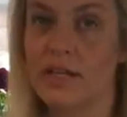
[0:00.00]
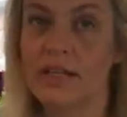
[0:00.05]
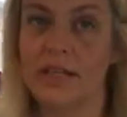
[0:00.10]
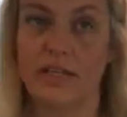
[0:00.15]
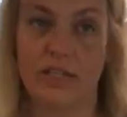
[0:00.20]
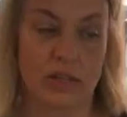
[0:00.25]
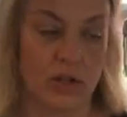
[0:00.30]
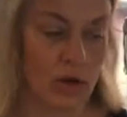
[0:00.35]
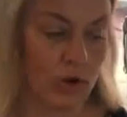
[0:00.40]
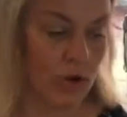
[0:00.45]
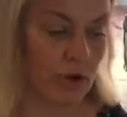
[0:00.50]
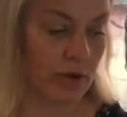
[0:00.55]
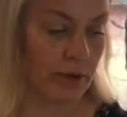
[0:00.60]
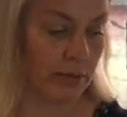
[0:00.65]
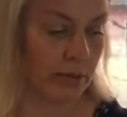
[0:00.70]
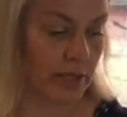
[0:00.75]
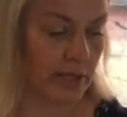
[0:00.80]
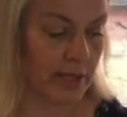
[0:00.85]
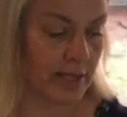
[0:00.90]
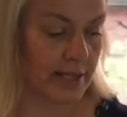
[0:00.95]
this on.
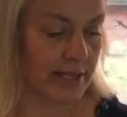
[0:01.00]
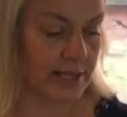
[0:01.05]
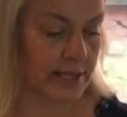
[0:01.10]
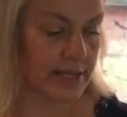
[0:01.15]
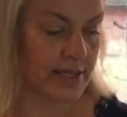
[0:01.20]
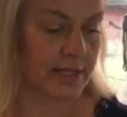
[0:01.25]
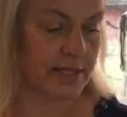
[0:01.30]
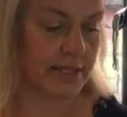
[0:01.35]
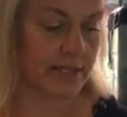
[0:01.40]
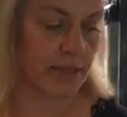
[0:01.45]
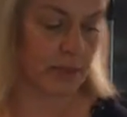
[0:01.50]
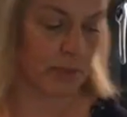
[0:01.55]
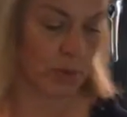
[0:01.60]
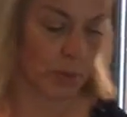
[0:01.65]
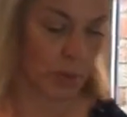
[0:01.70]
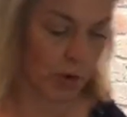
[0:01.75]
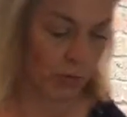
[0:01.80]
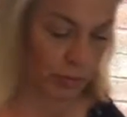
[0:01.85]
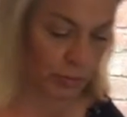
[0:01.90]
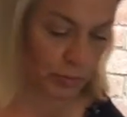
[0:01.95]
I'm going to get this heated up. The
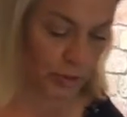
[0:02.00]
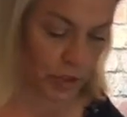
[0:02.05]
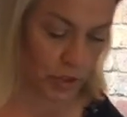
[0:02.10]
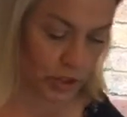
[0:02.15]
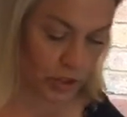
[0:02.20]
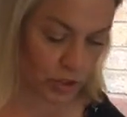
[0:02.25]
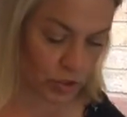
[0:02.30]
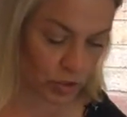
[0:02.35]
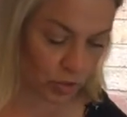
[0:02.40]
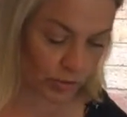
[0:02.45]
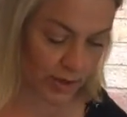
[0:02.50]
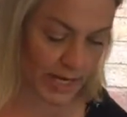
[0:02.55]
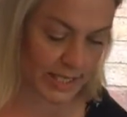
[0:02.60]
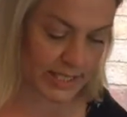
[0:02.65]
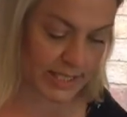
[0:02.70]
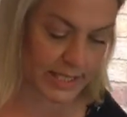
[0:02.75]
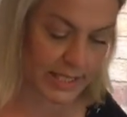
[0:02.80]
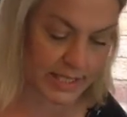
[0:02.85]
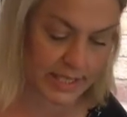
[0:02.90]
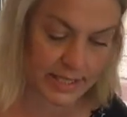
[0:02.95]
waffle machine's
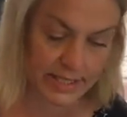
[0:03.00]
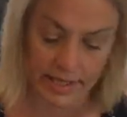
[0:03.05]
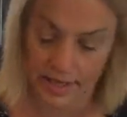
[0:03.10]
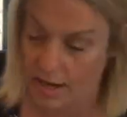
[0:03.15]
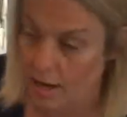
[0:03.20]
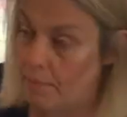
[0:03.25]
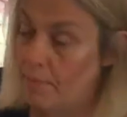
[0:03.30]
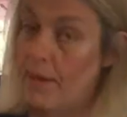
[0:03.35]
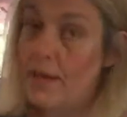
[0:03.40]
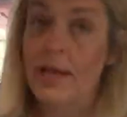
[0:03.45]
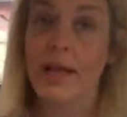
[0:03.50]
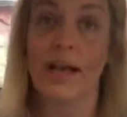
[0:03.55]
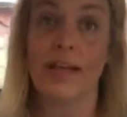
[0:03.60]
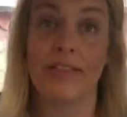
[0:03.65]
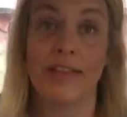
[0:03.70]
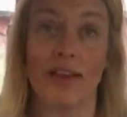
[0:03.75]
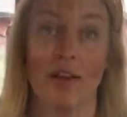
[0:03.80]
already heating up and then